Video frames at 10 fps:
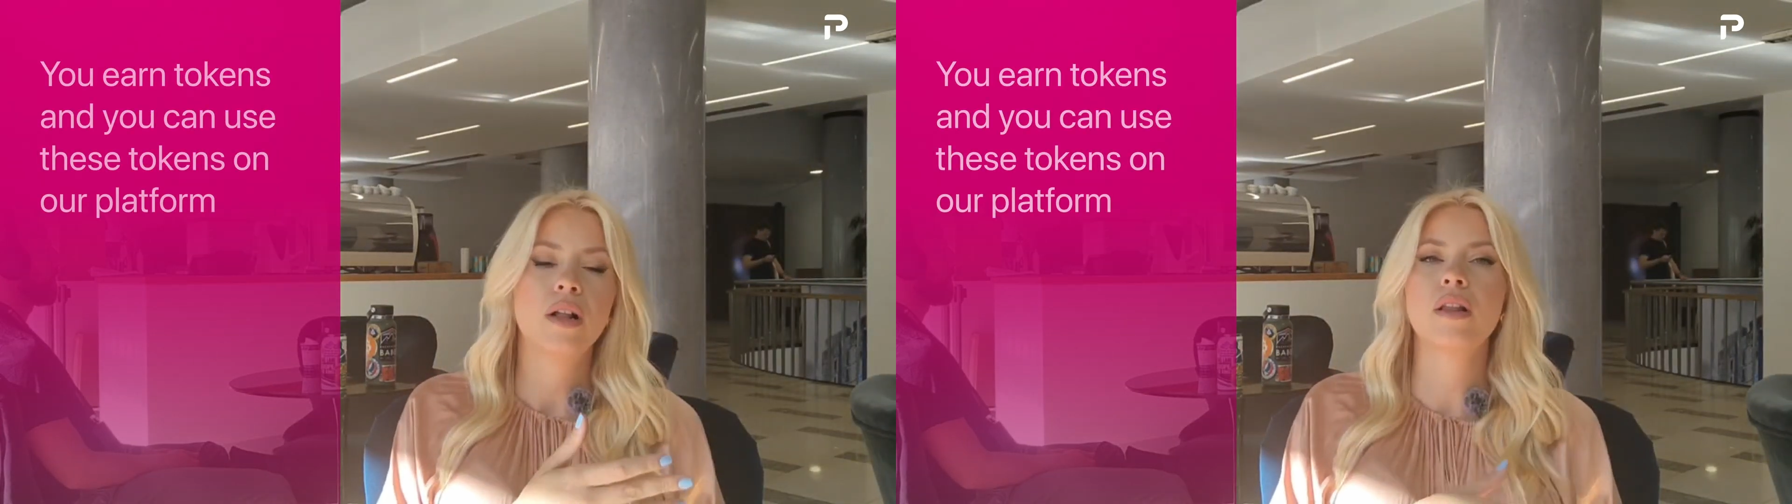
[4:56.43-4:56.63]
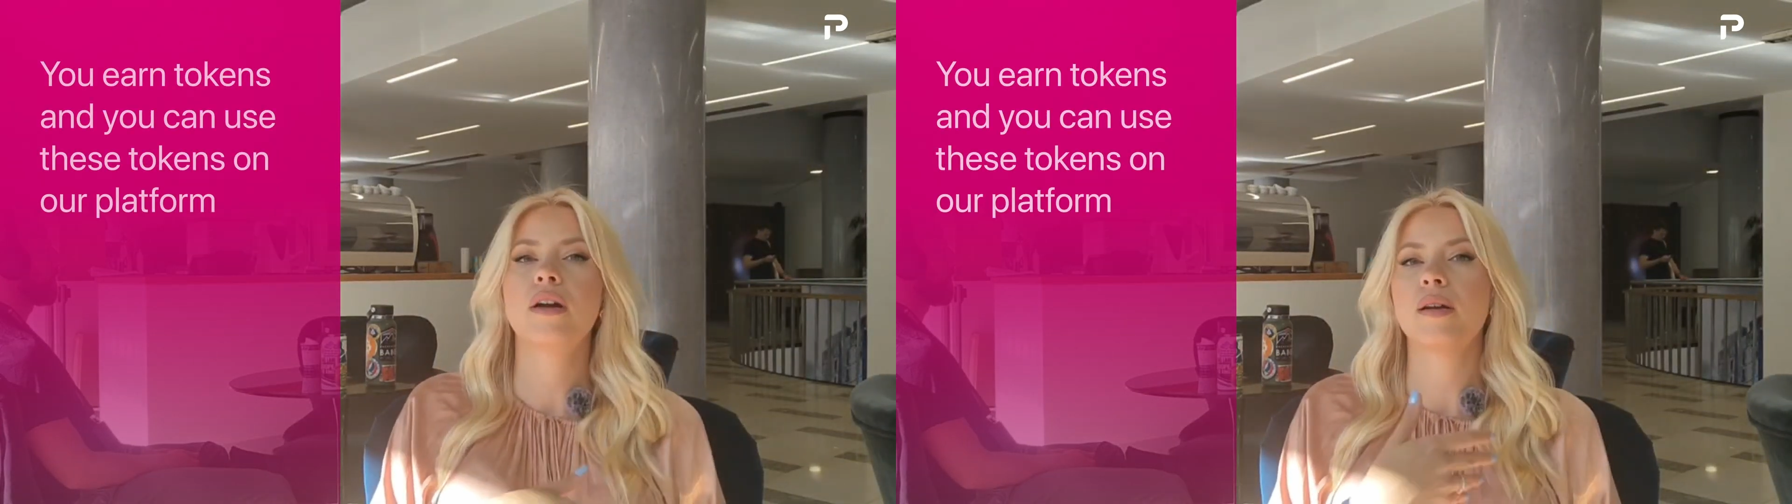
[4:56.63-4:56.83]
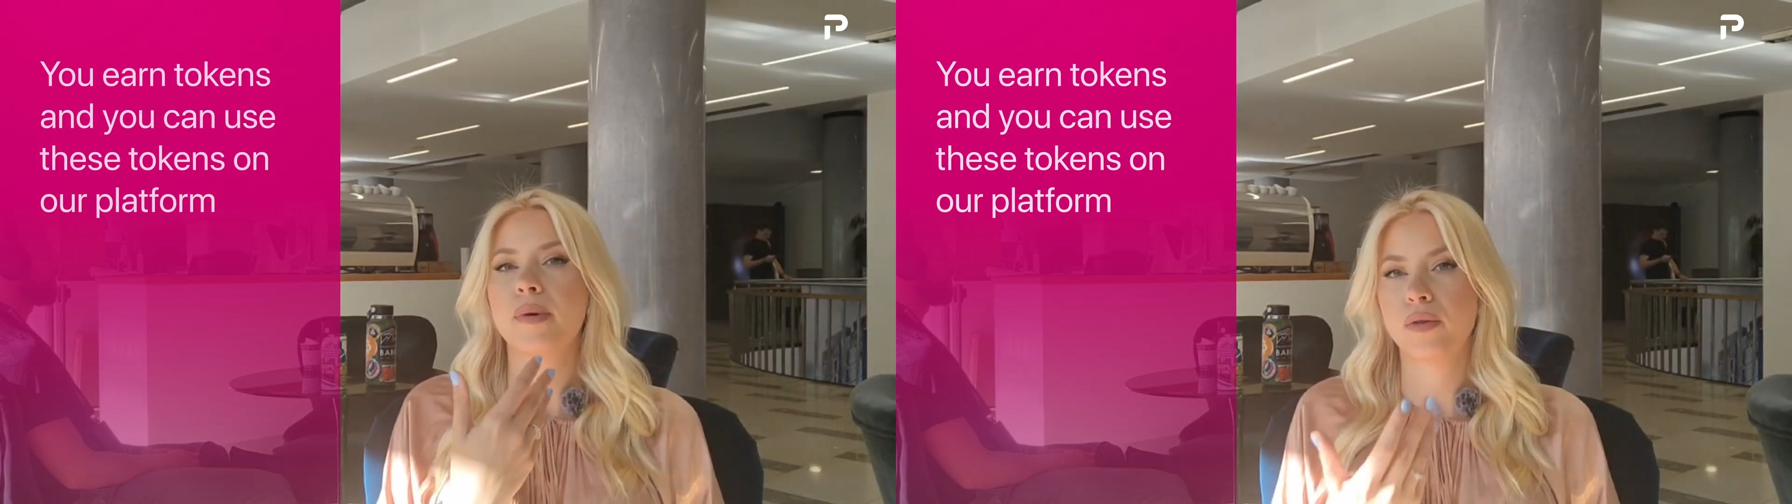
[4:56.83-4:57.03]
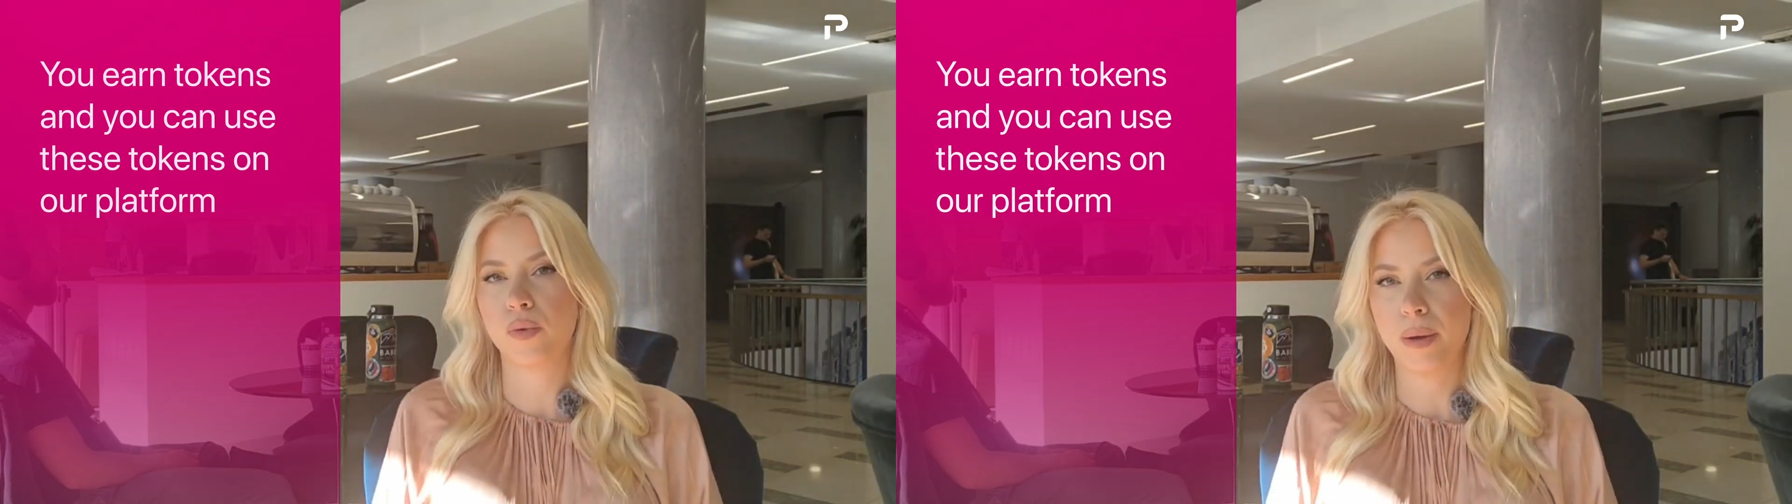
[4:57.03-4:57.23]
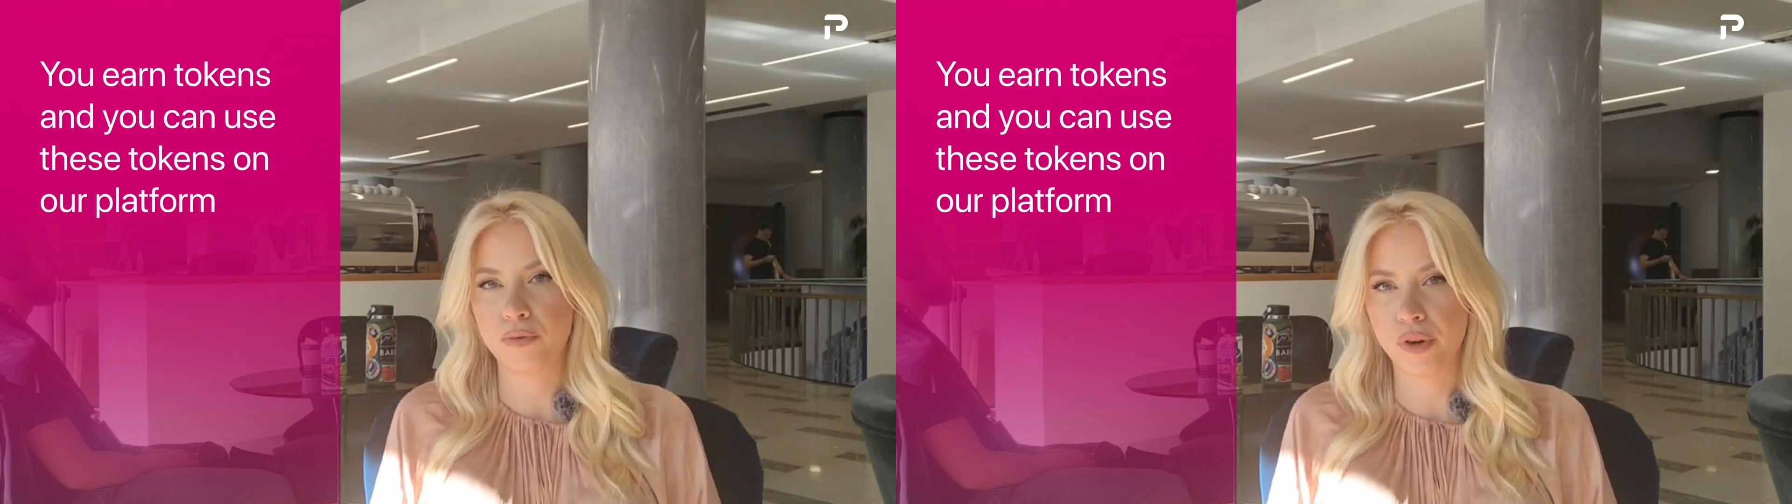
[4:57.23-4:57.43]
learn about
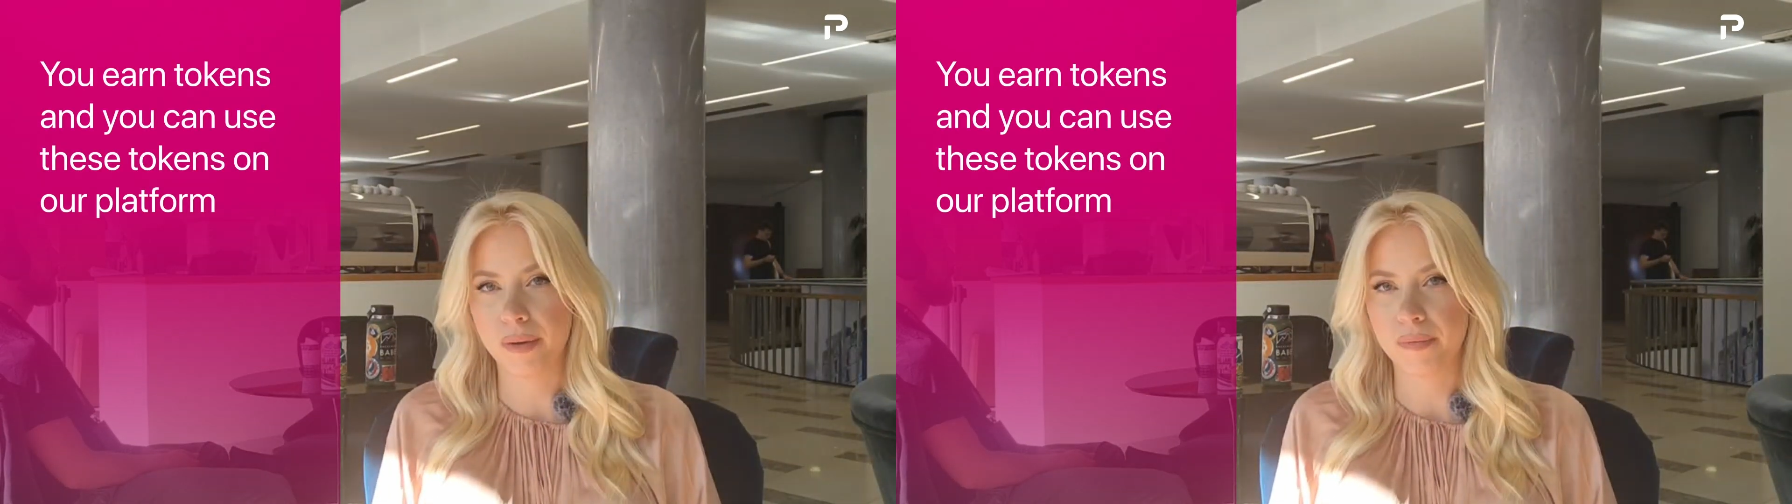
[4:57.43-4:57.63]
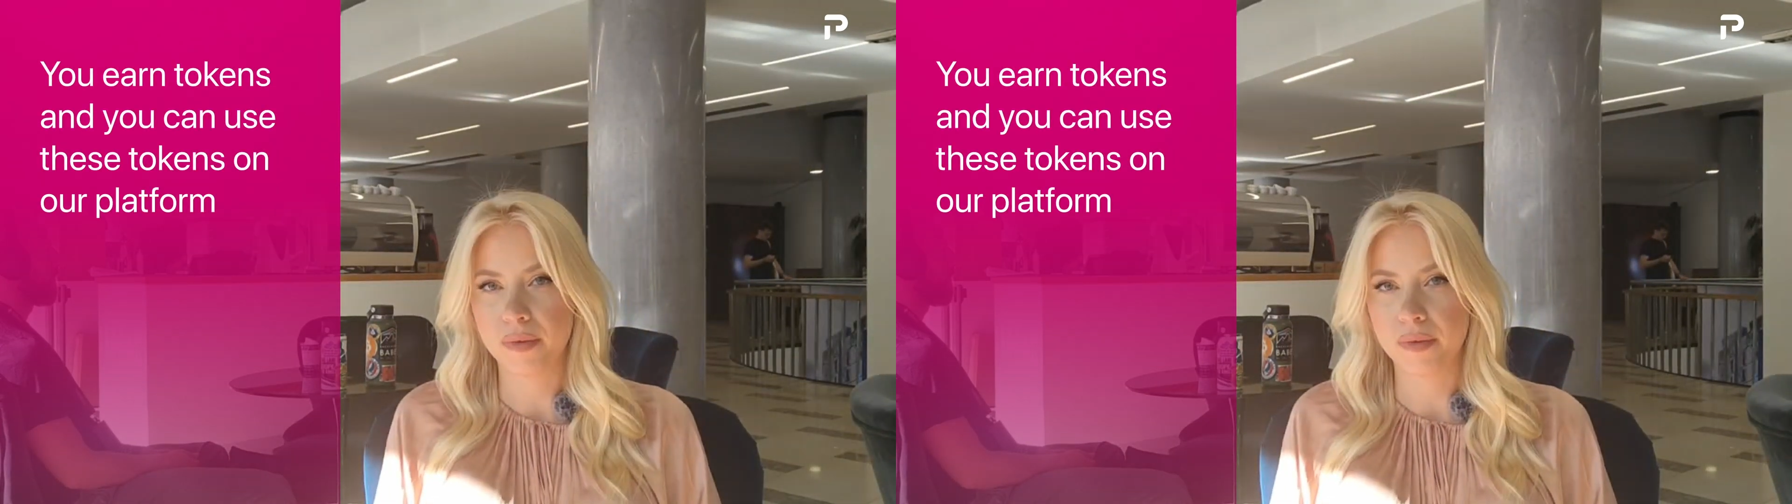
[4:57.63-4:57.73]
the Web3.